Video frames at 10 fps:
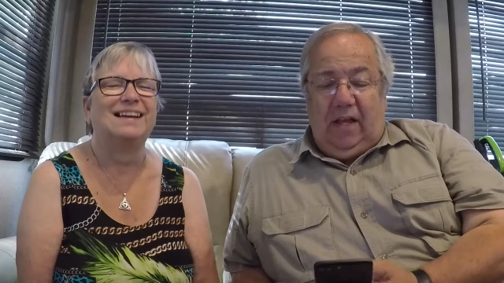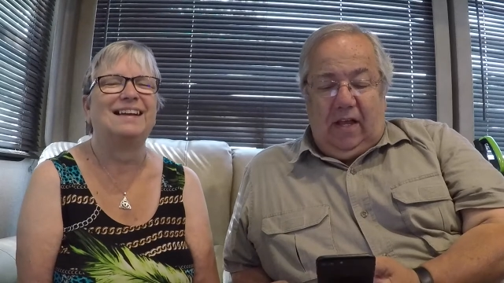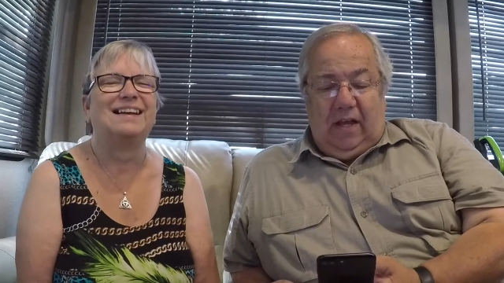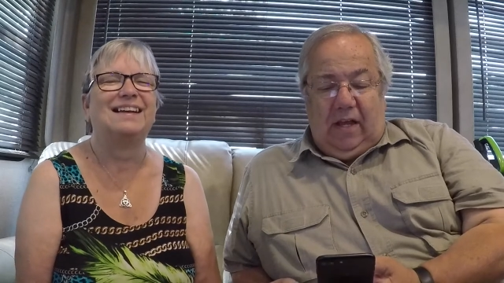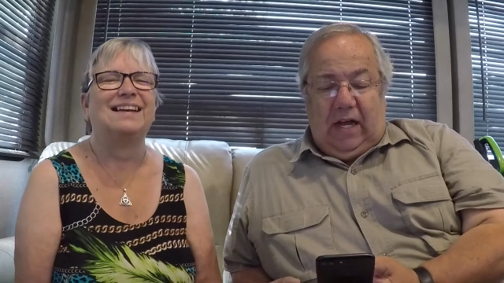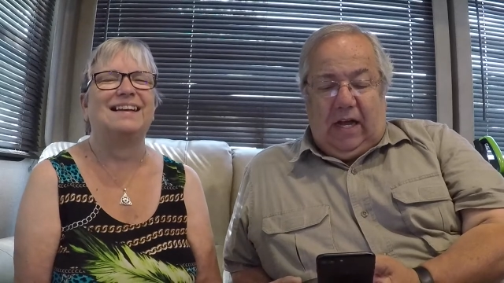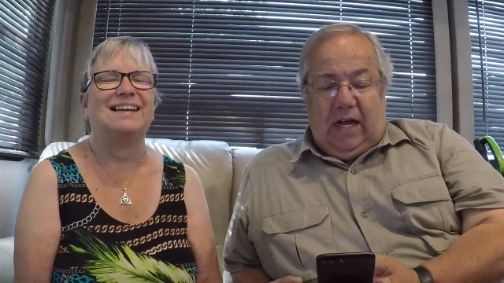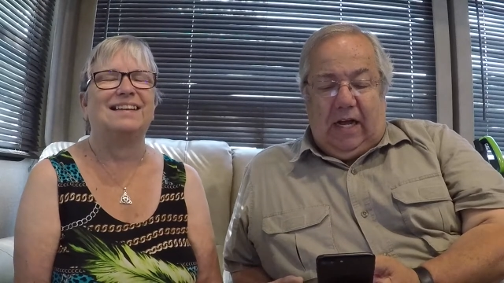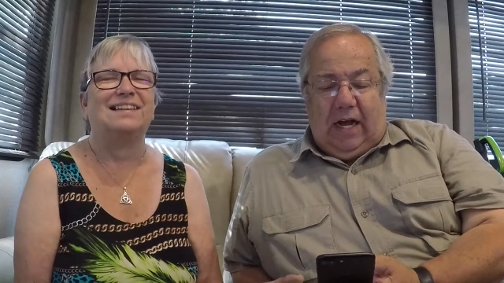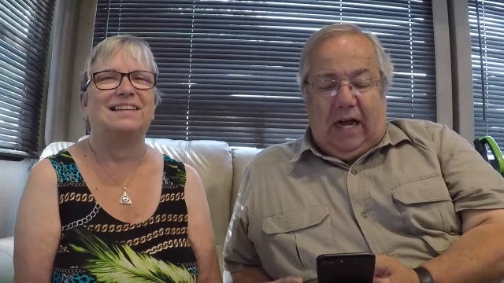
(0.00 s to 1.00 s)
Speaker 1: uh,
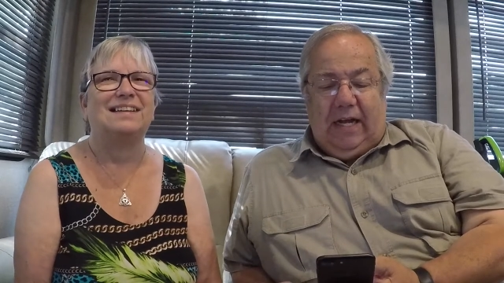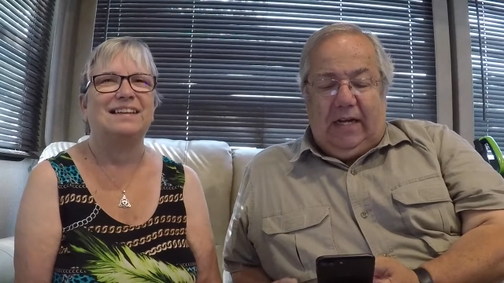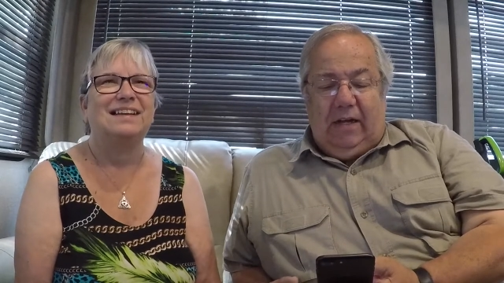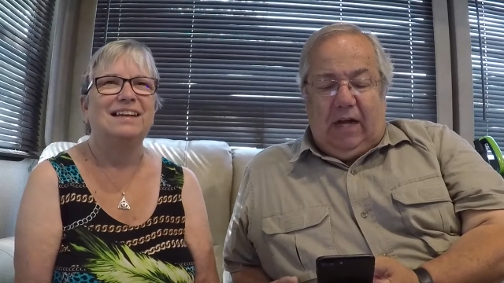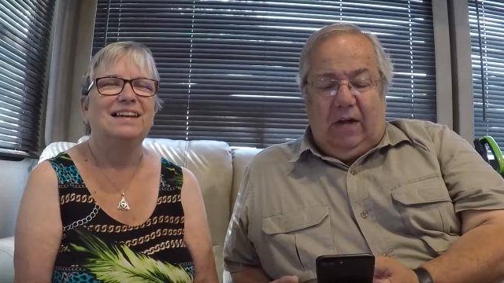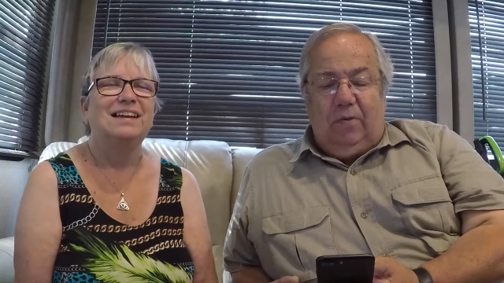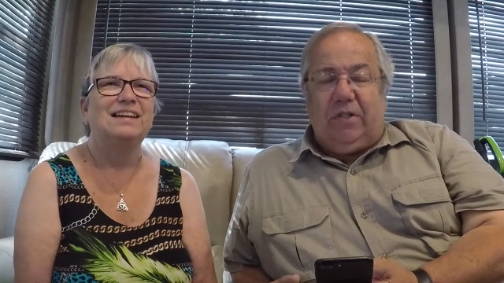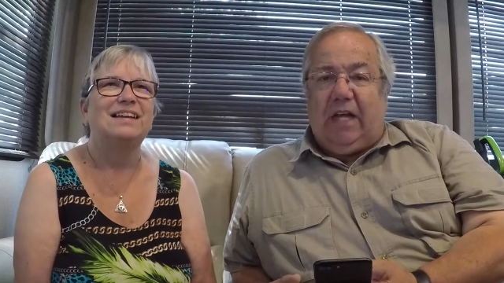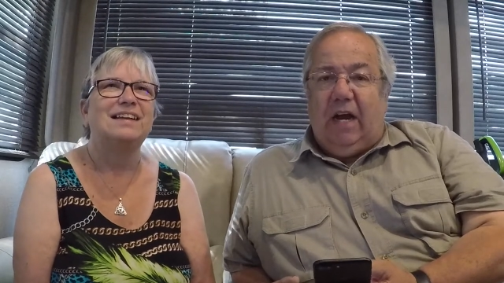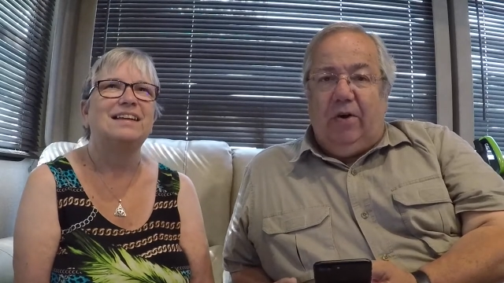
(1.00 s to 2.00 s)
I I was
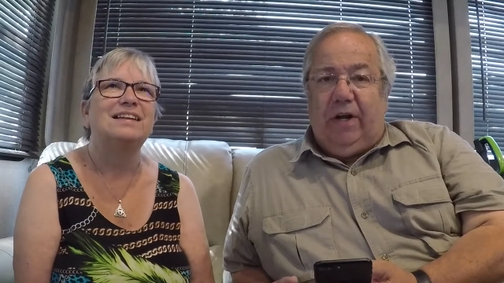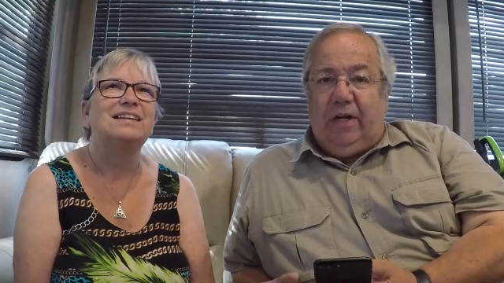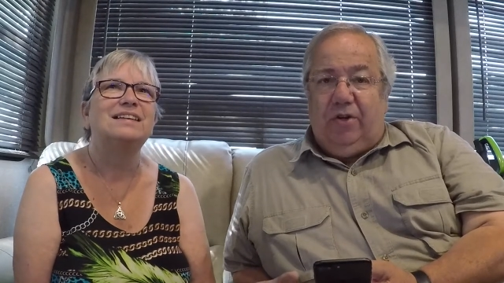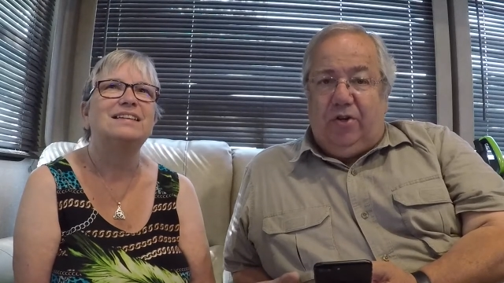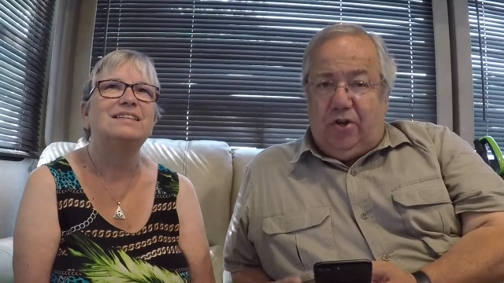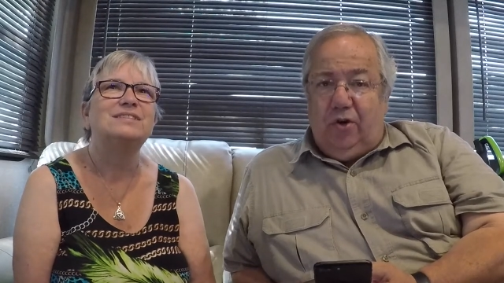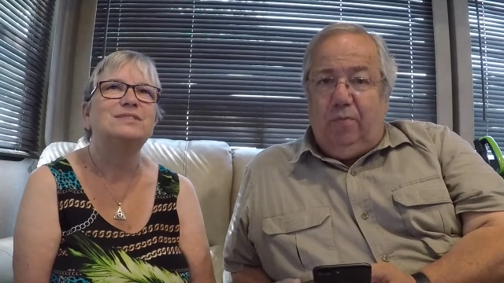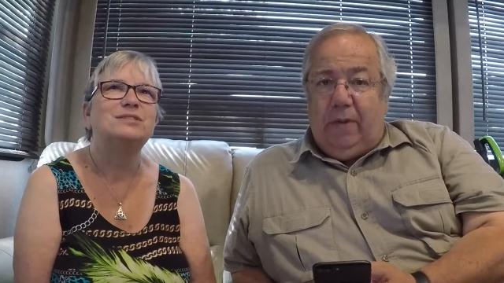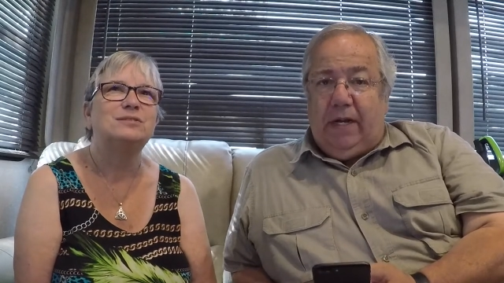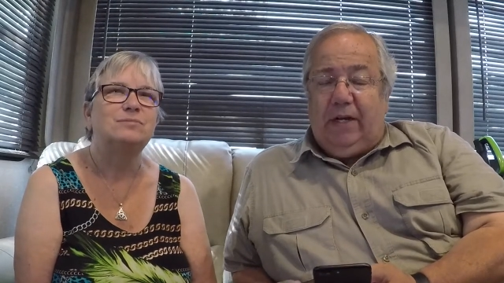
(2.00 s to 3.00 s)
carrying too
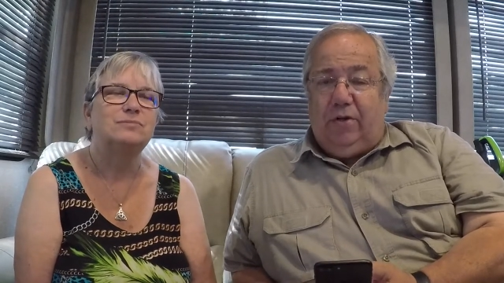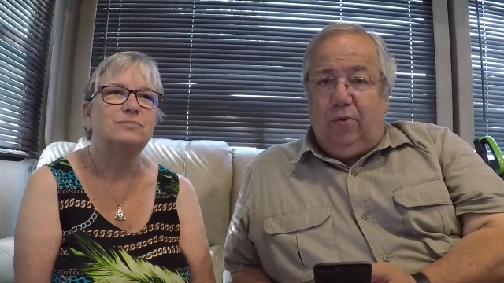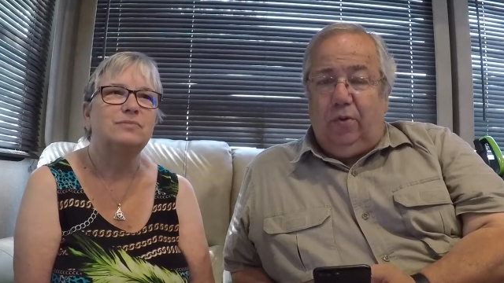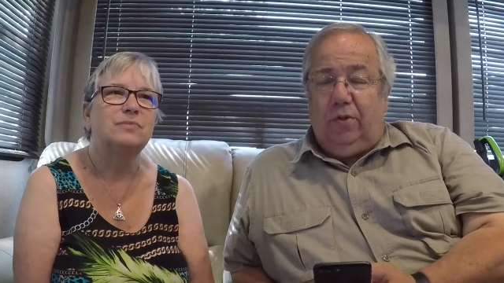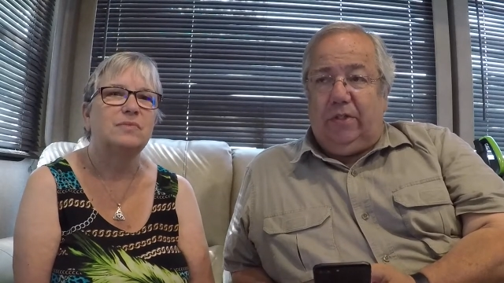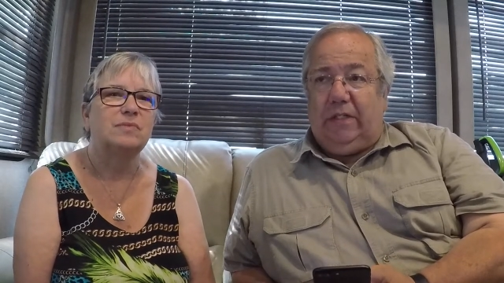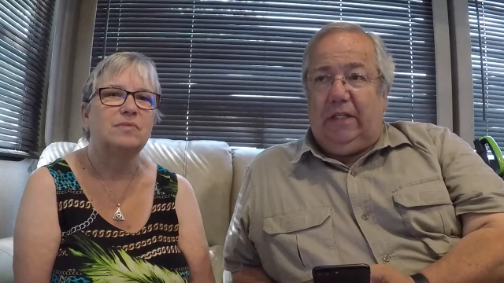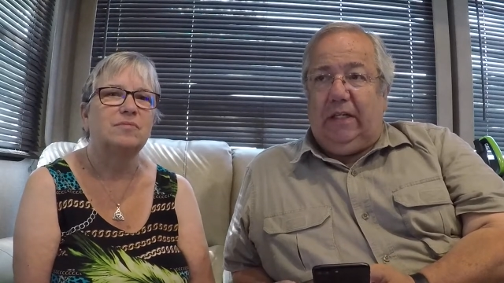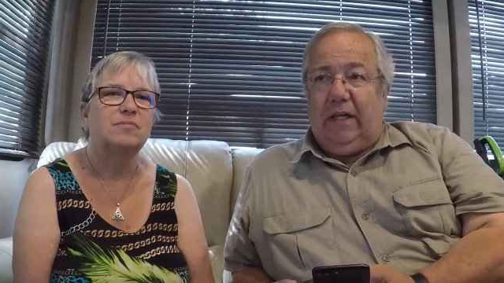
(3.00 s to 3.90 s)
many tools.